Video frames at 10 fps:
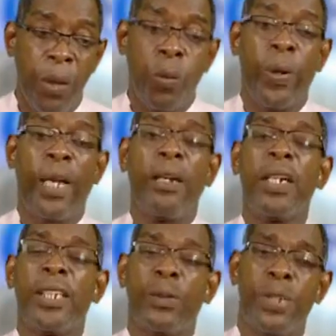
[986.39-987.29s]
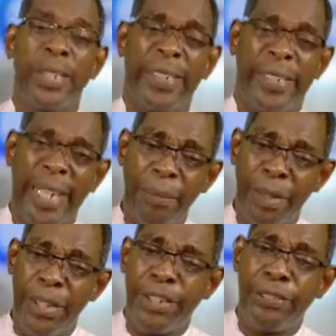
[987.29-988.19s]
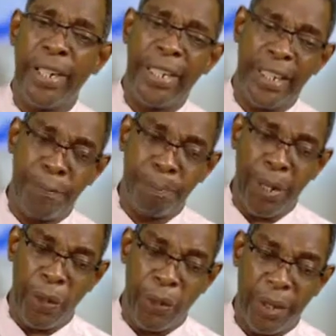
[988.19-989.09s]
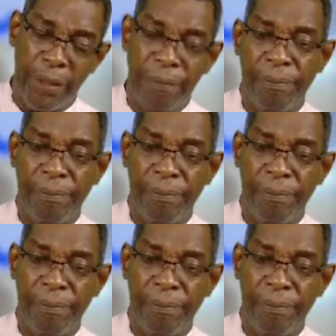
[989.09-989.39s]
where God is going to demonstrate his power